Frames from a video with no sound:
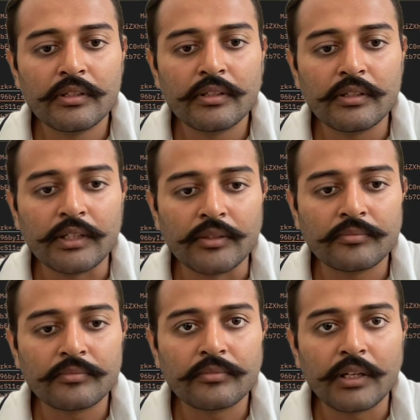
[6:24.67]
yeah,
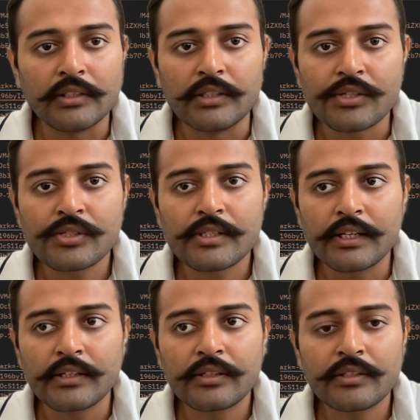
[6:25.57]
I just
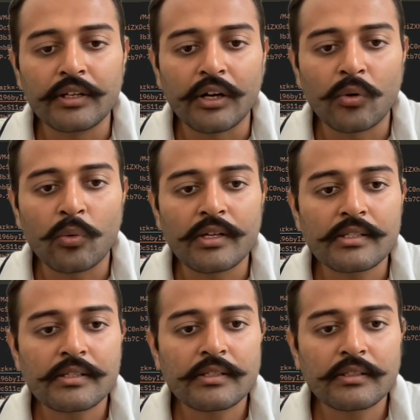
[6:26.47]
sent the
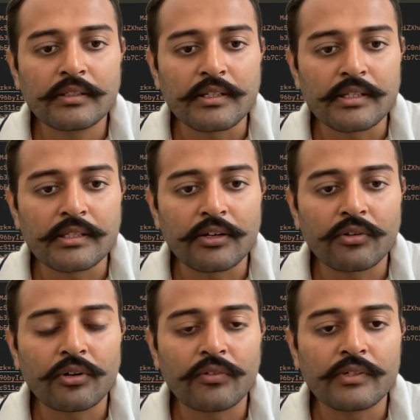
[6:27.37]
request. This is our
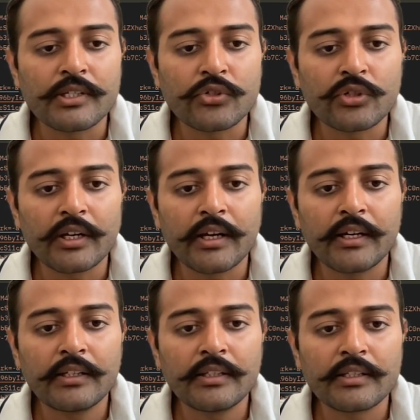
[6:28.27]
conversation
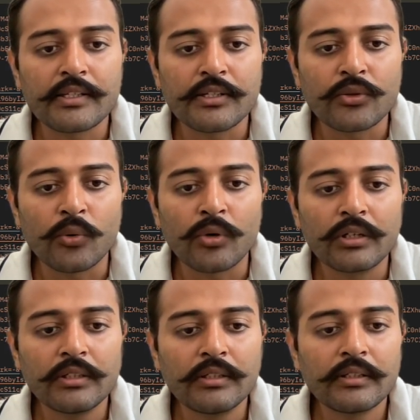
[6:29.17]
ID. This is a
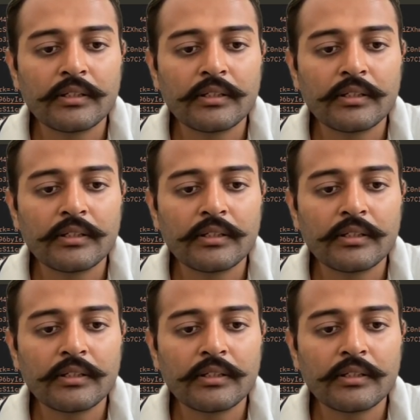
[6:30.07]
token.